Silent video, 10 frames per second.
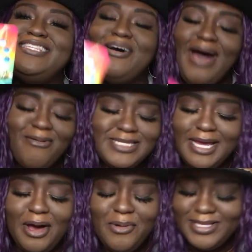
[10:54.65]
So I was
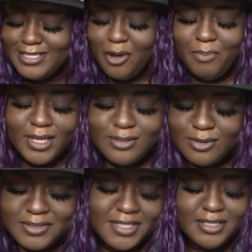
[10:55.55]
like, oh, it's no
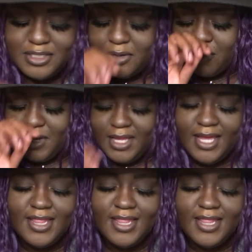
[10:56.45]
Pentacles in the general reading.